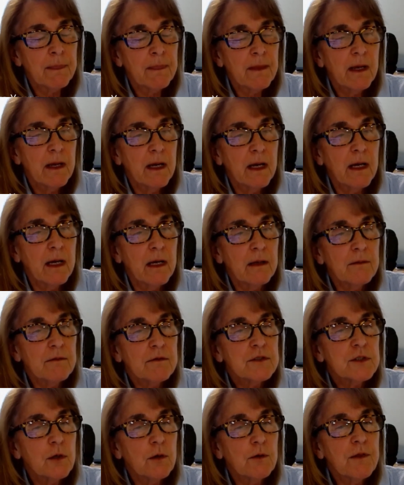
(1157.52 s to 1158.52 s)

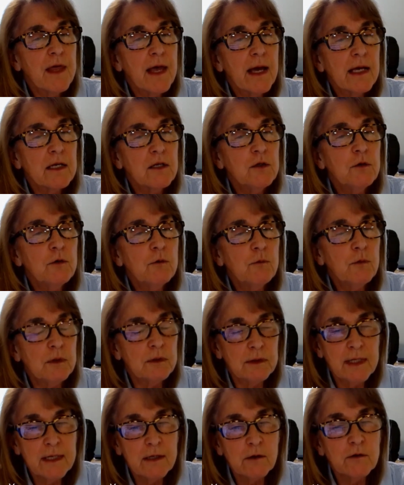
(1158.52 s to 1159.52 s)
so that you will
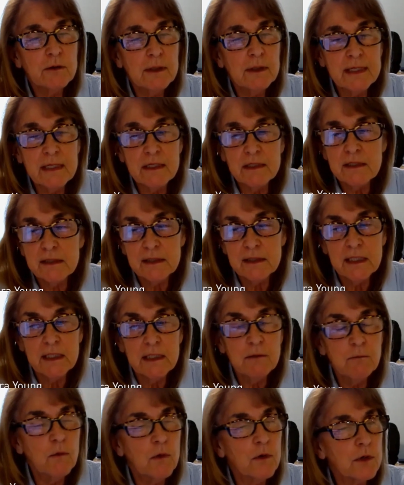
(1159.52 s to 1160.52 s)
literally see
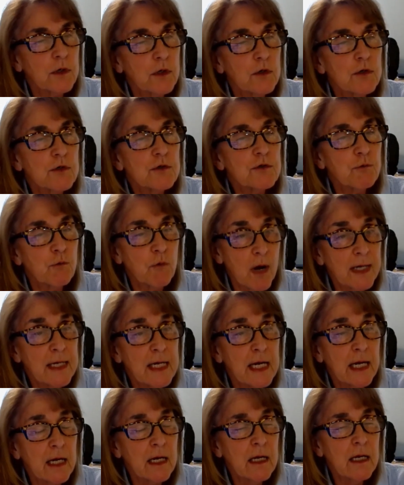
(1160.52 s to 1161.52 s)
workers
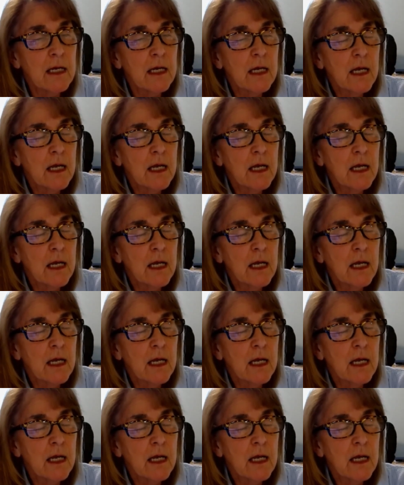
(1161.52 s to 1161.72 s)
running